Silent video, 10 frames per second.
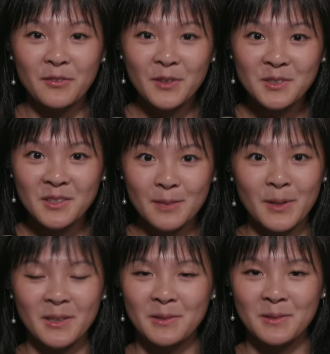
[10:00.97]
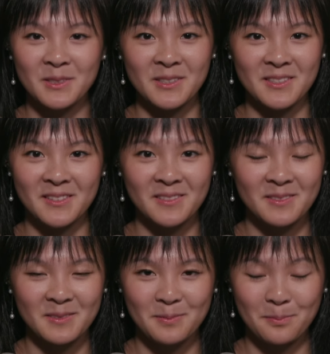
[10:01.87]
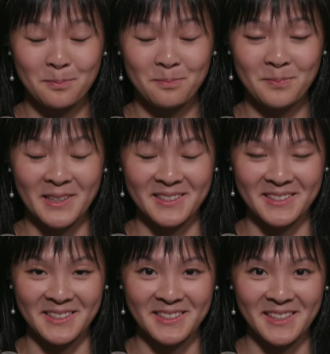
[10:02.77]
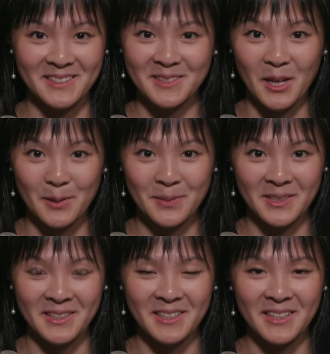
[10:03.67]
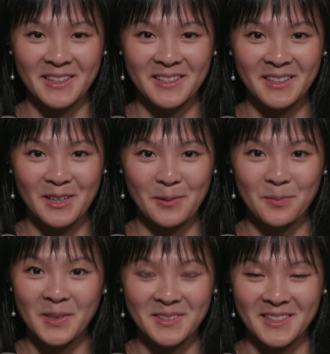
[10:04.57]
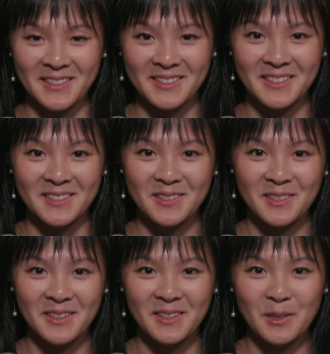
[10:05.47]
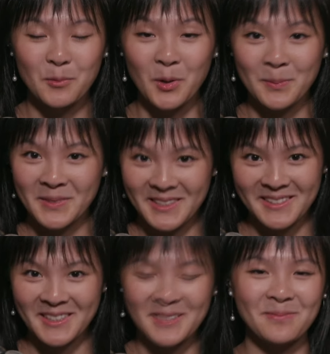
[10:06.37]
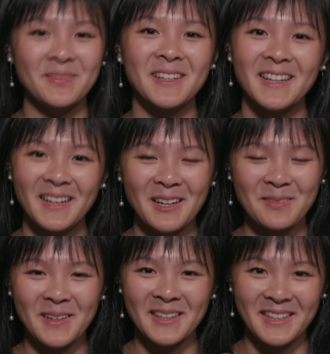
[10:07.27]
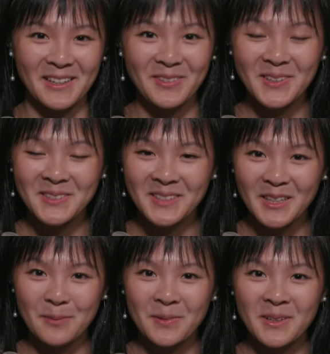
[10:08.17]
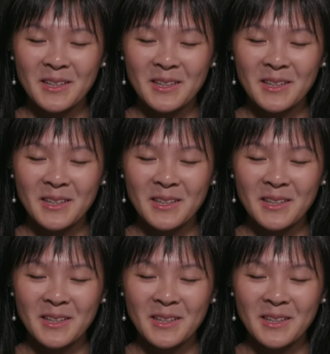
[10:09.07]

the first email, he was just basically saying he's not a billionaire, um, one sentence, warmly Tim. Um, and then I followed up